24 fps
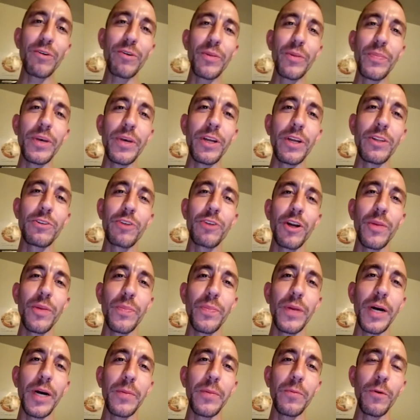build Trump
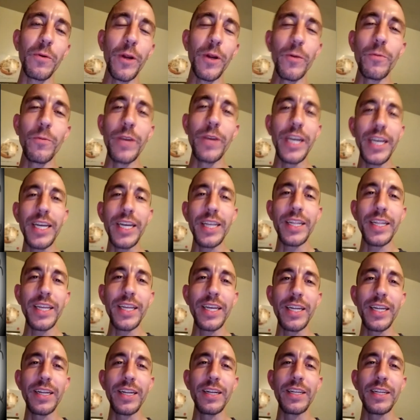up one week and
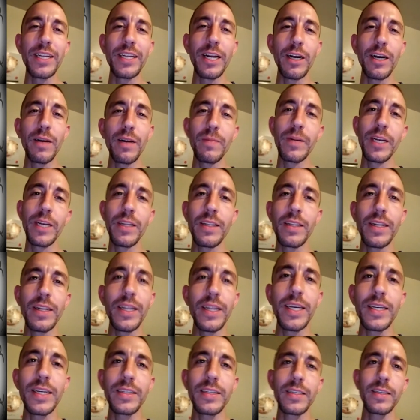then tear him down the
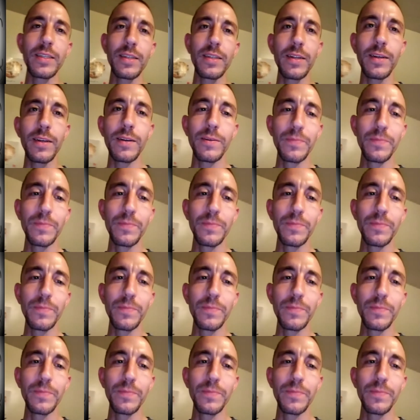next. You know.